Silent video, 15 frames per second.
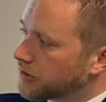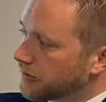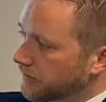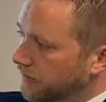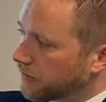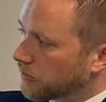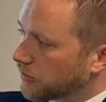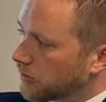in
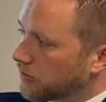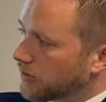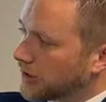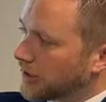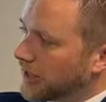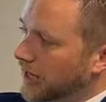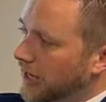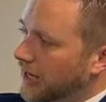
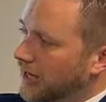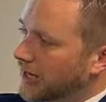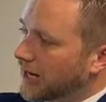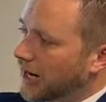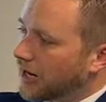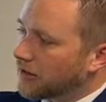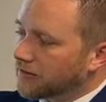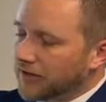401k and
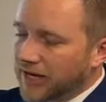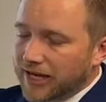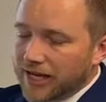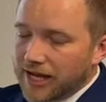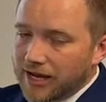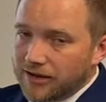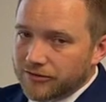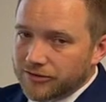IRA
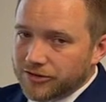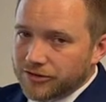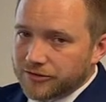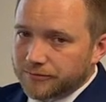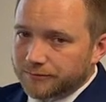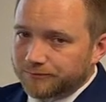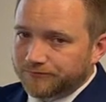accounts.